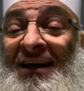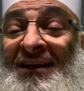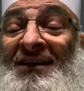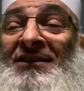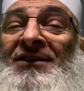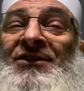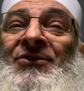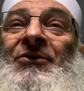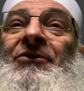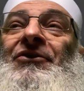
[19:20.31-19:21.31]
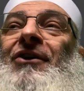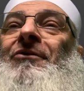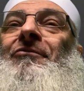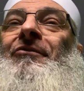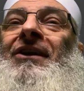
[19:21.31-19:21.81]
This is your
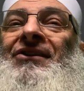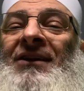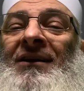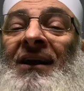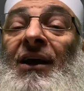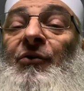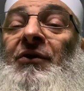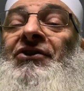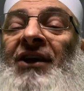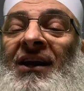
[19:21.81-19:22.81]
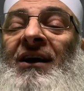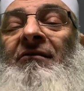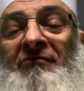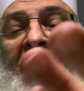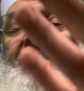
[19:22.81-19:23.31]
decoration, which Allah
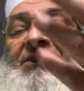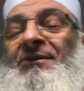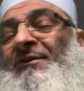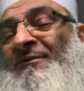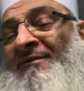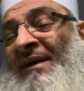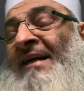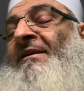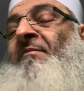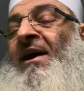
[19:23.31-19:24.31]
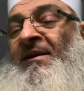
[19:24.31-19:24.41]
granted you as a man.